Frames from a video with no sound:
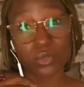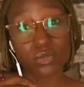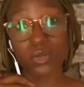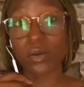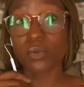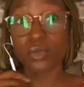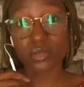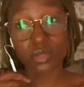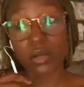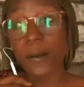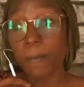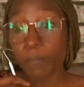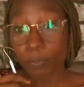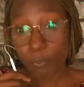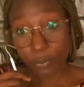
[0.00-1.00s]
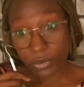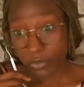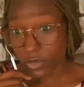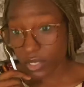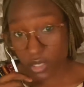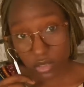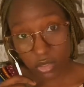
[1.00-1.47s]
So I was not
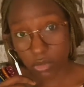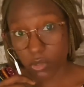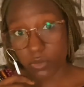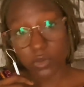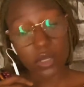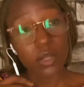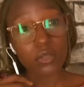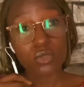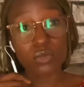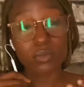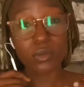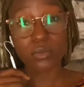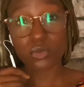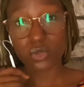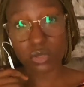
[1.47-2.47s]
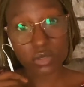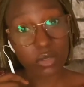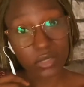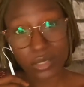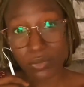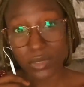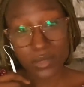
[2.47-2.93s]
privileged enough to be able to
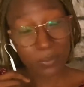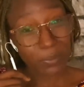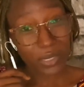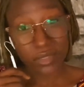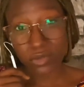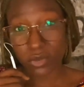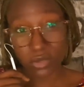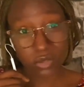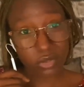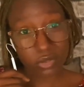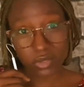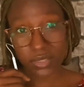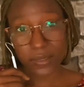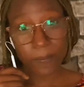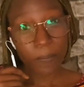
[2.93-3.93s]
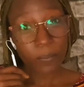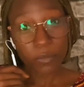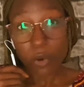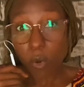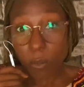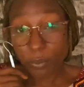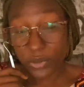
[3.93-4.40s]
study with past questions,
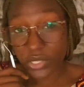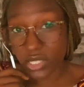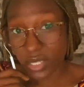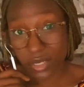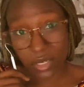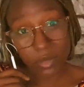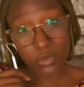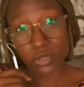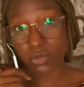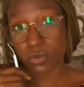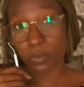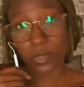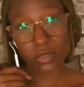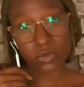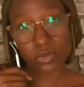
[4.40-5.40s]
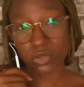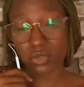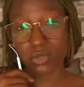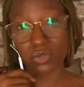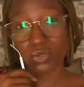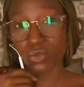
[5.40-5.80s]
OBJ and MCQ past questions.